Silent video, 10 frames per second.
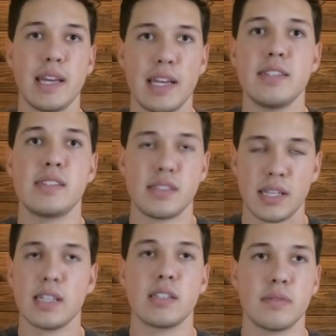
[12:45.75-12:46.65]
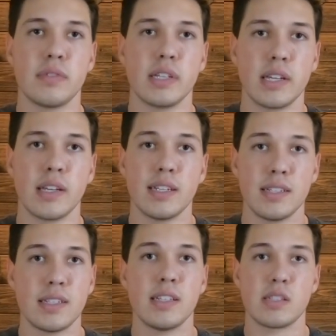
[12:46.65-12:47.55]
instinctively
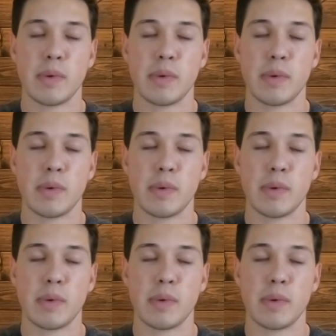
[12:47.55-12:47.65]
did this.